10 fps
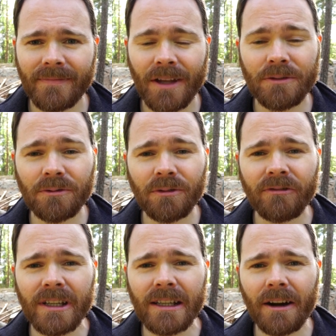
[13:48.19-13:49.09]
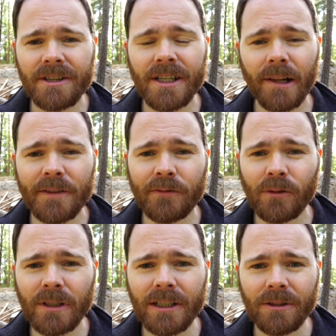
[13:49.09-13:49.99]
And to reveal ourselves
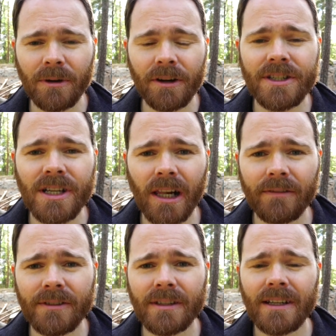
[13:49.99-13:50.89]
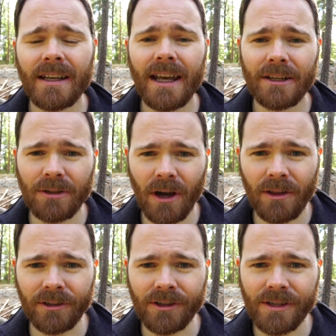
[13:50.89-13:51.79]
fully to ourselves and to
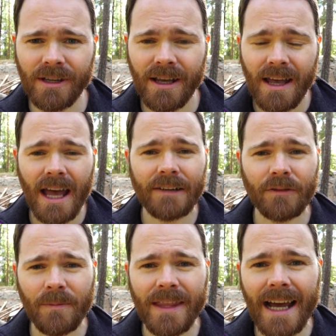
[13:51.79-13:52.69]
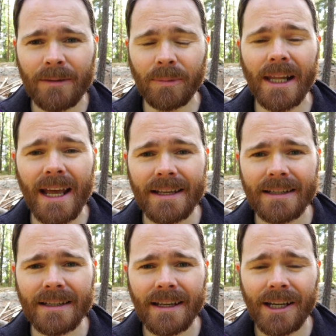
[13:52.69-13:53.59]
others. And from that
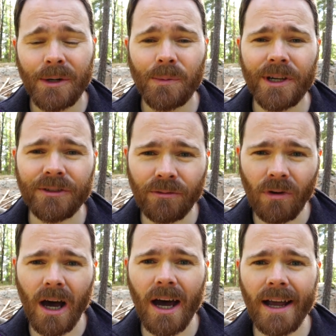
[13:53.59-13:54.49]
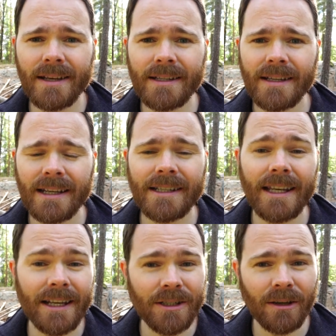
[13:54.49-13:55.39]
place, we can rise as
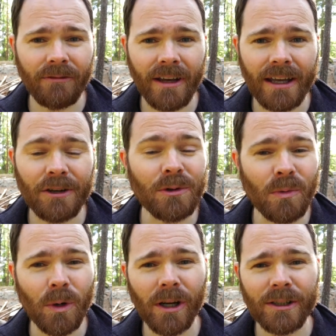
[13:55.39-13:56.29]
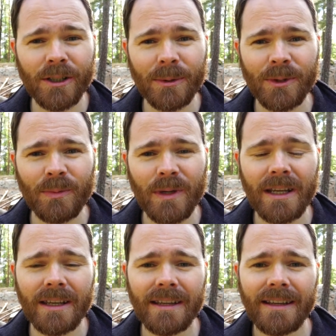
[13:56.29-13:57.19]
kings of a new world, so to
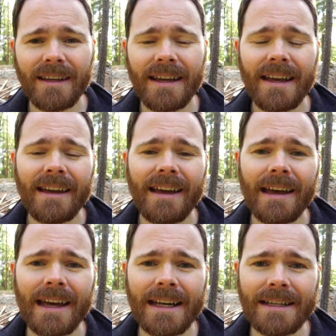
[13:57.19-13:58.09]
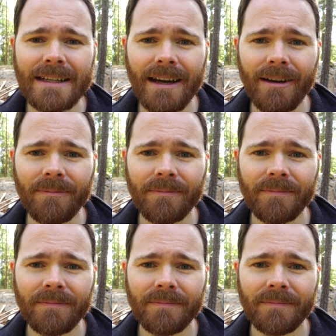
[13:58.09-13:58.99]
speak, and
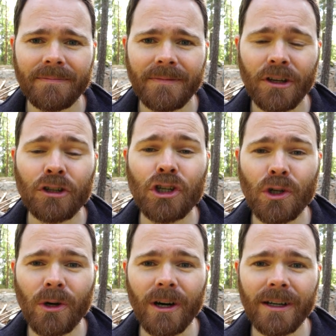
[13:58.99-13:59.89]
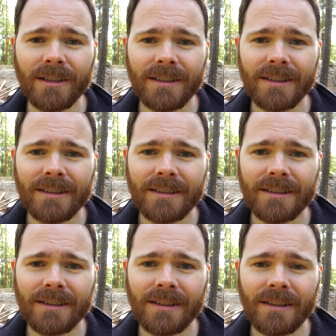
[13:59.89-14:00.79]
ensure
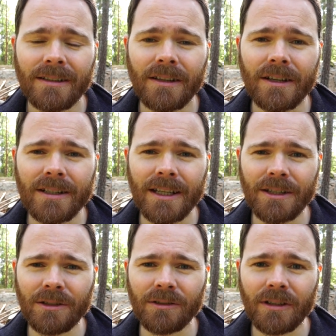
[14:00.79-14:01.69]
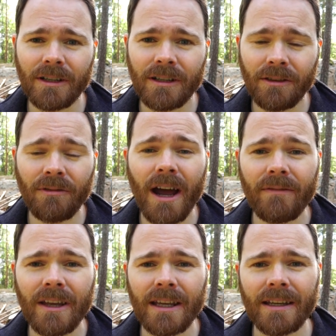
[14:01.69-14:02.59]
the continued
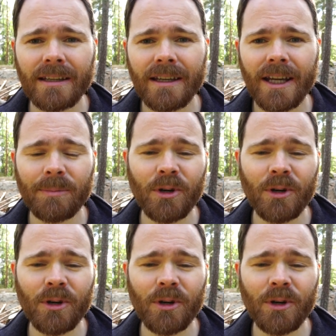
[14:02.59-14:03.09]
thriving and